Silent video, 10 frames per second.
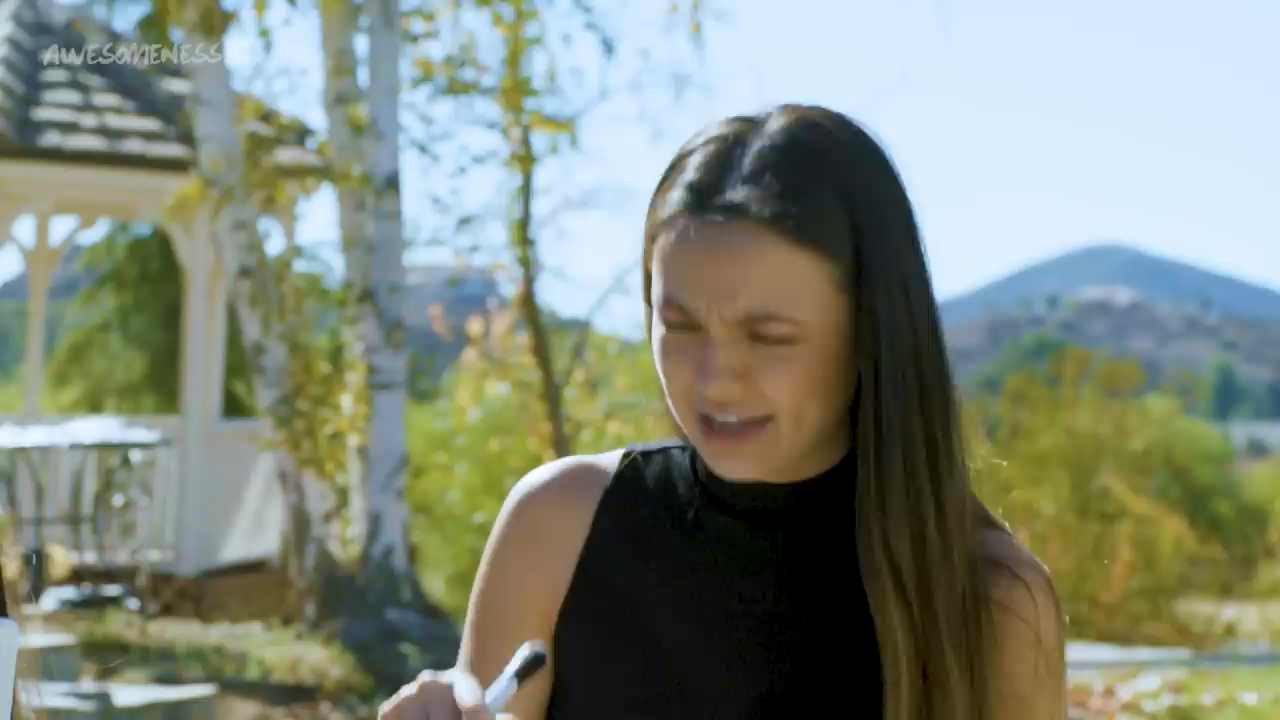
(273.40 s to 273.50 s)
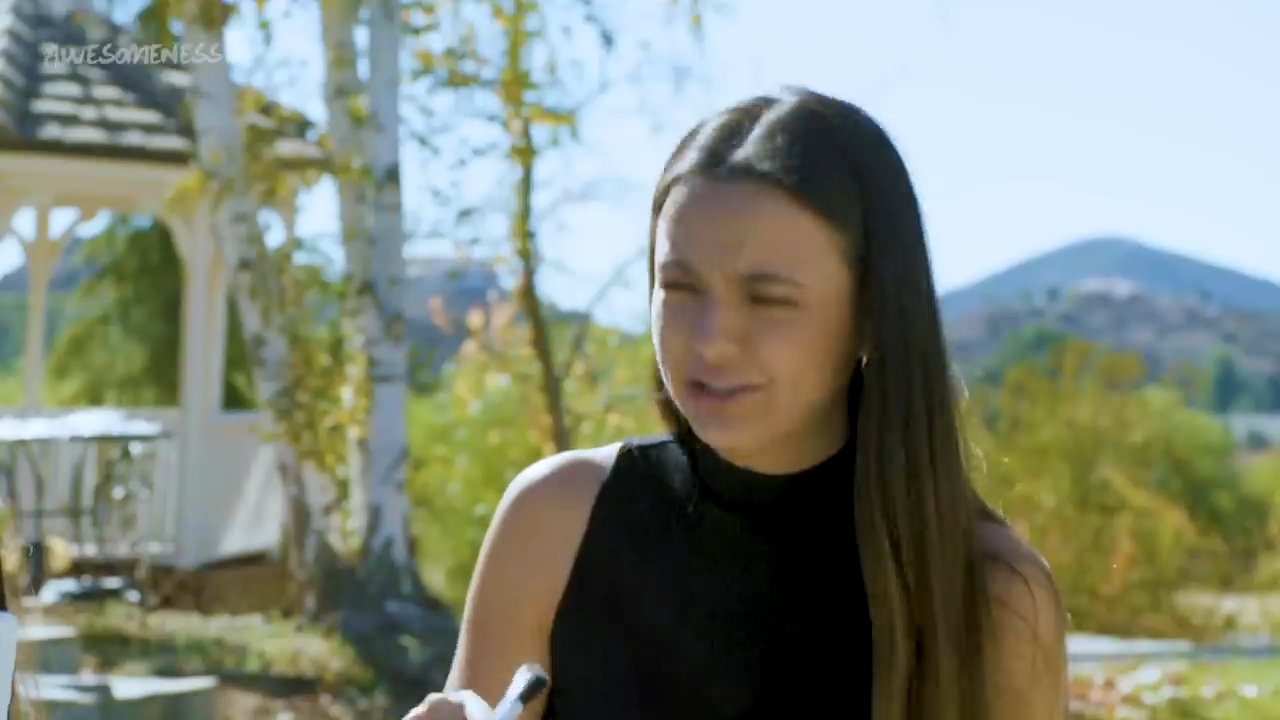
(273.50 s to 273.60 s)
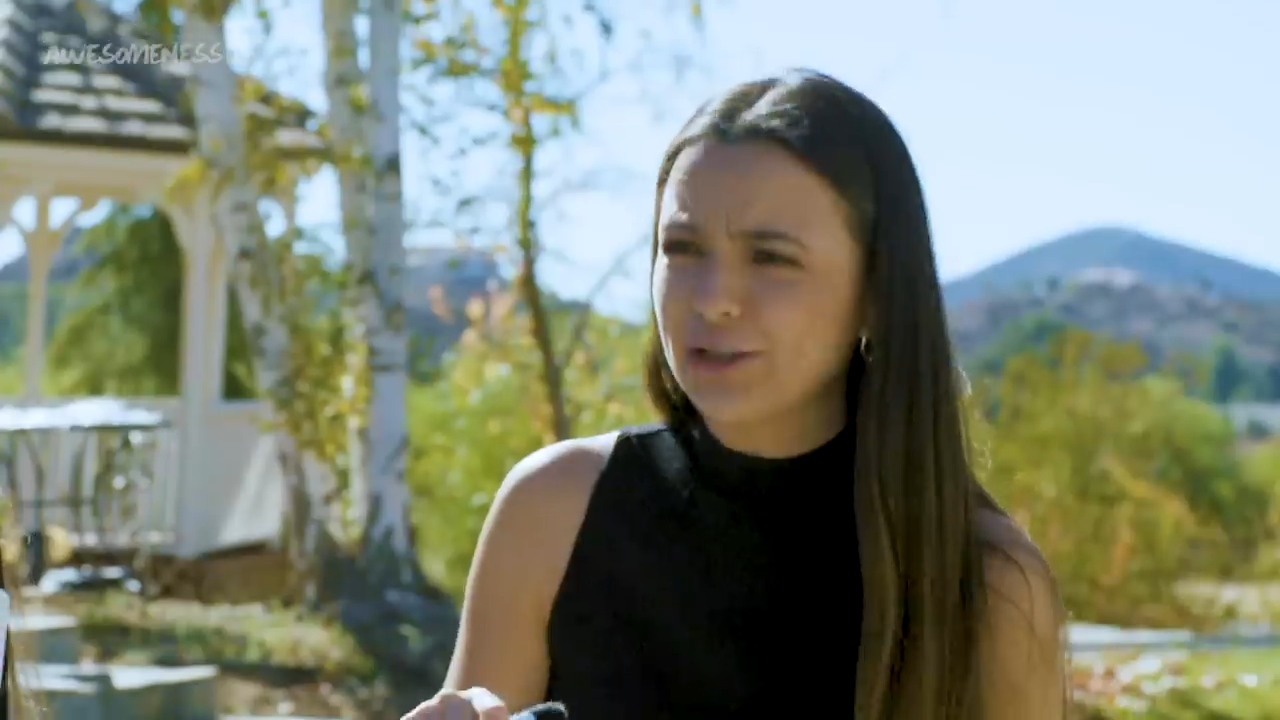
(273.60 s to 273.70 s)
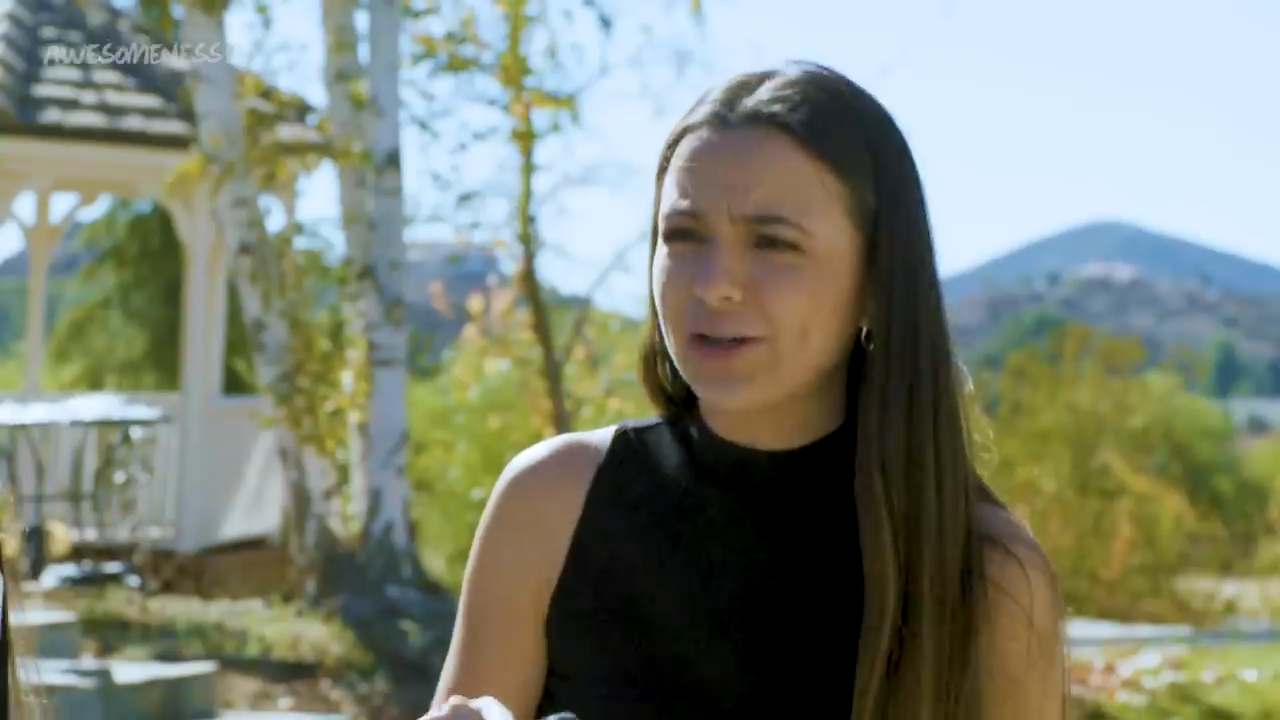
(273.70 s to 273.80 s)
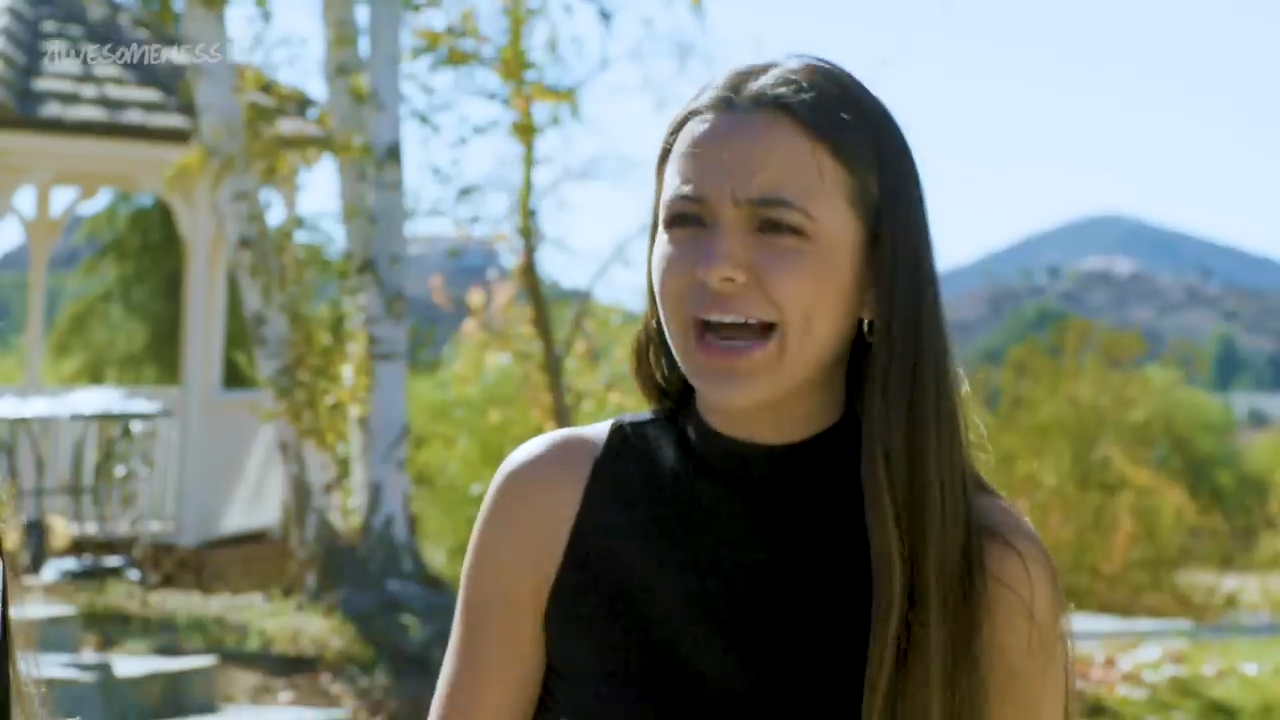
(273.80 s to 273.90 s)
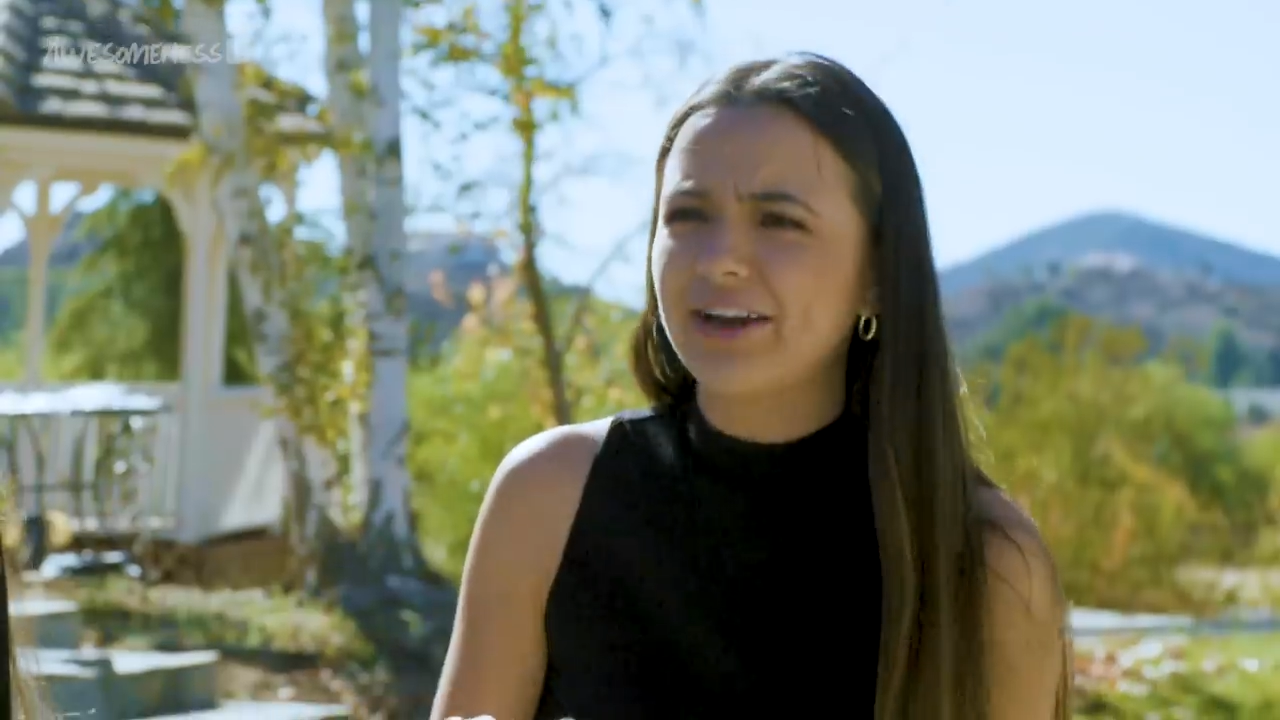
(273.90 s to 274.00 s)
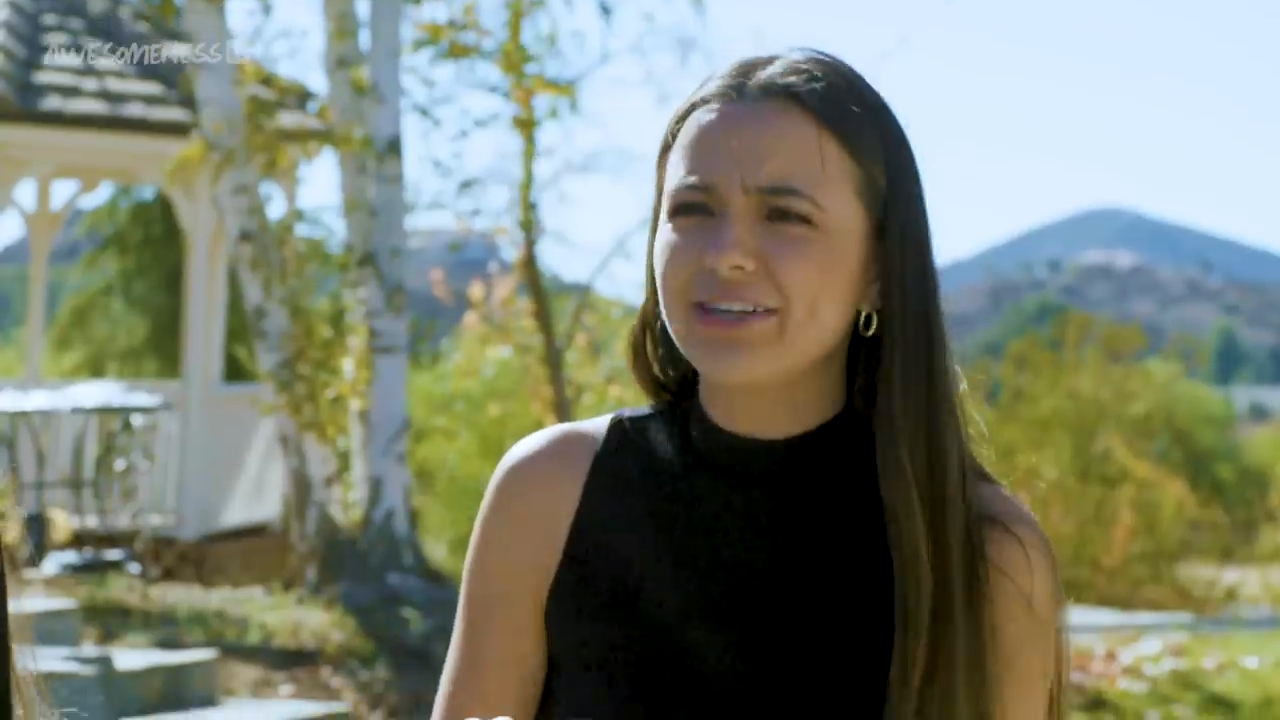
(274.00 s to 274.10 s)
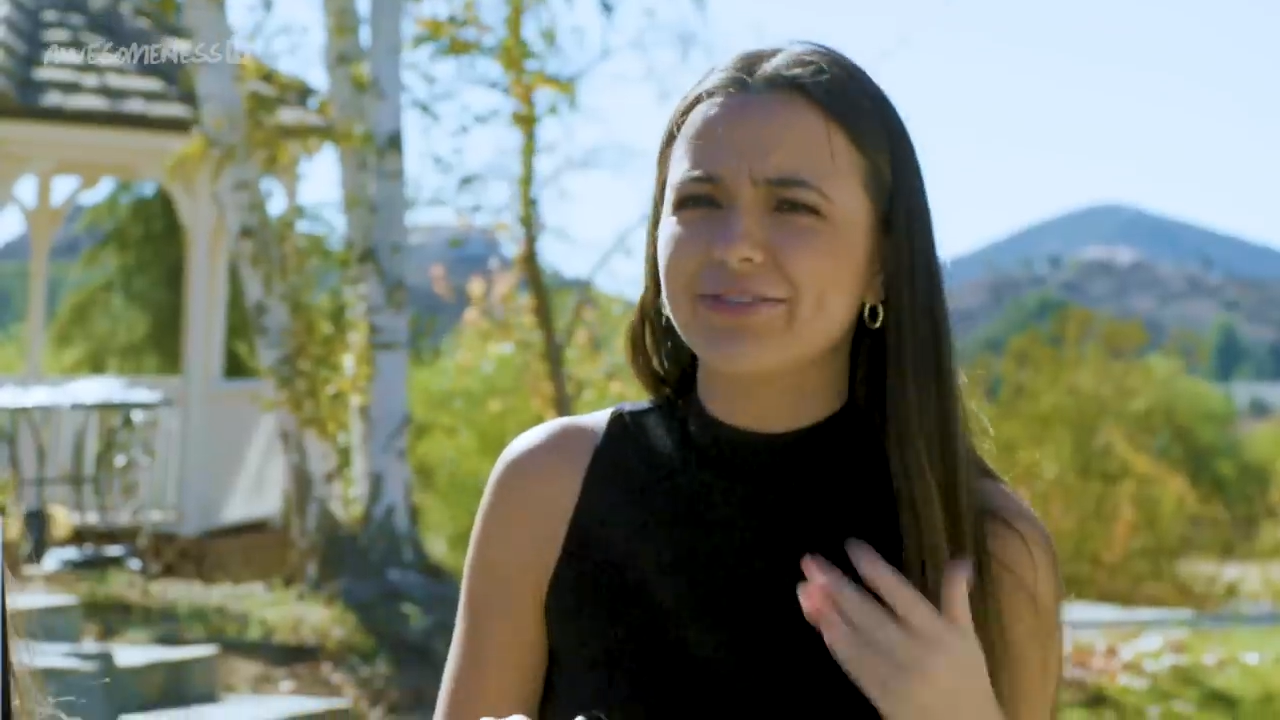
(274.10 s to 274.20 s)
Dude, I don't